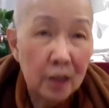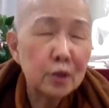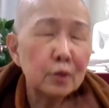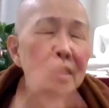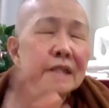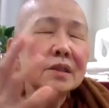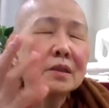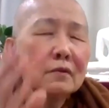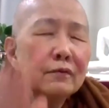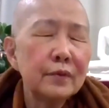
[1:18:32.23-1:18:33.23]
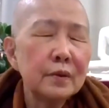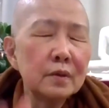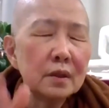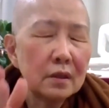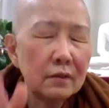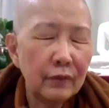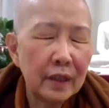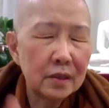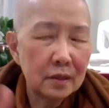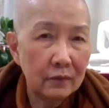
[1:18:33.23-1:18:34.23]
So you can still feel the
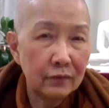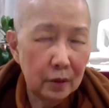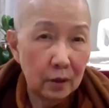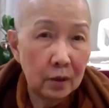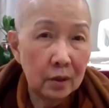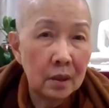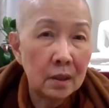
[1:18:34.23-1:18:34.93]
effects of your